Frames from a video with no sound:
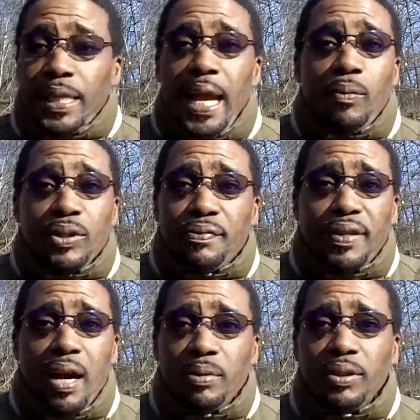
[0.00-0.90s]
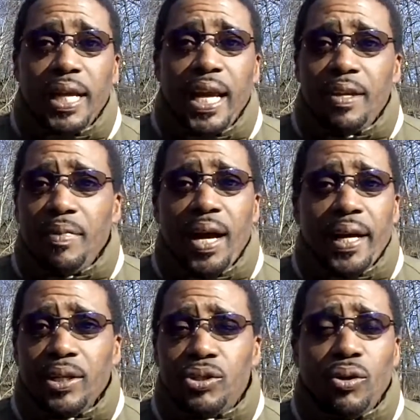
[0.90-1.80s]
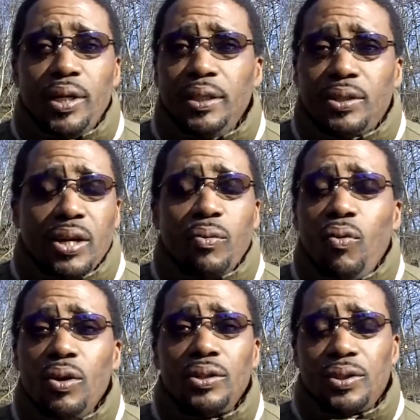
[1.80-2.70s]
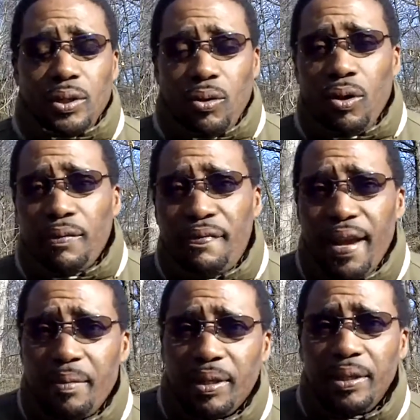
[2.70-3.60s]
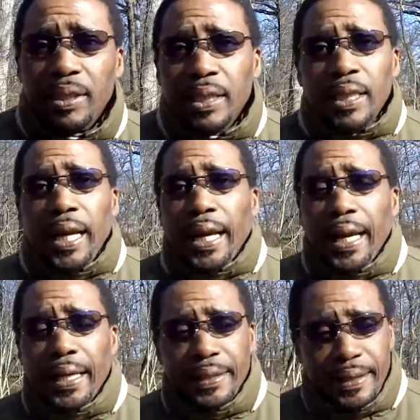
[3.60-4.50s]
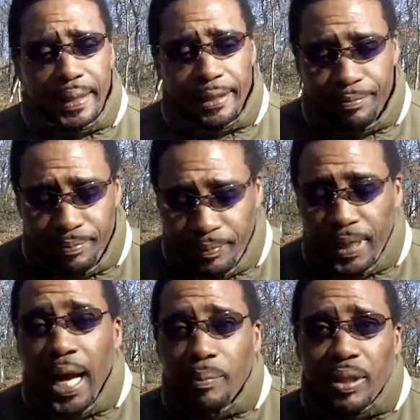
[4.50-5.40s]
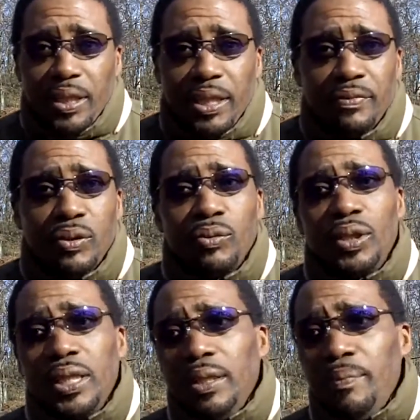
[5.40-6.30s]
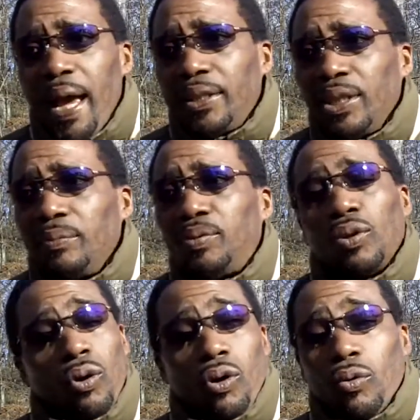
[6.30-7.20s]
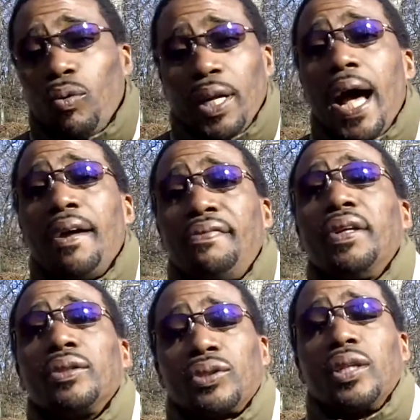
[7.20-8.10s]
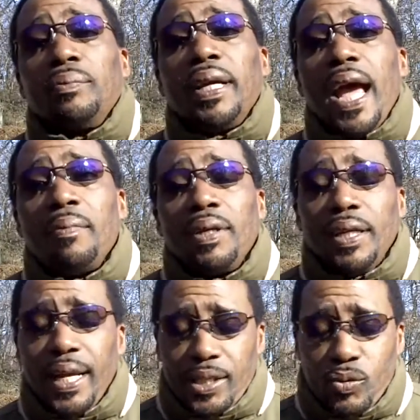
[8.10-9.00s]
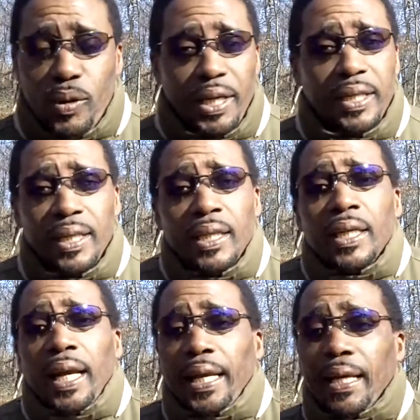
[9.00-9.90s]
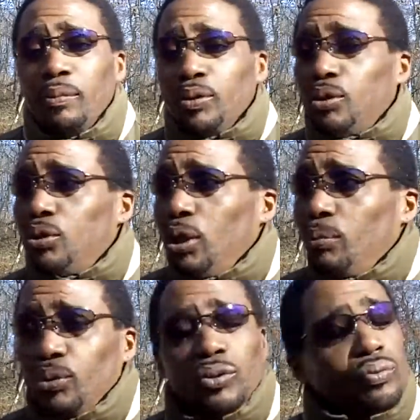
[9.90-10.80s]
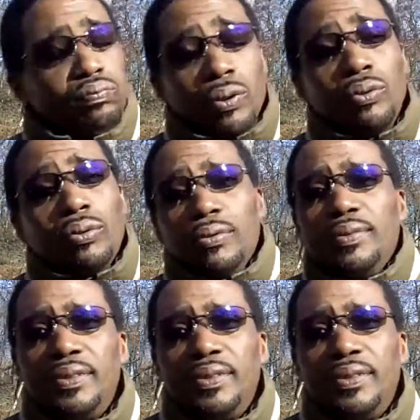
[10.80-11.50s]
That was a phenomenal game. I enjoyed it. Kurt Warner's a Hall of Famer. And I'm going to give you the matchups or what I feel is going to be happening next week. And it was, woo.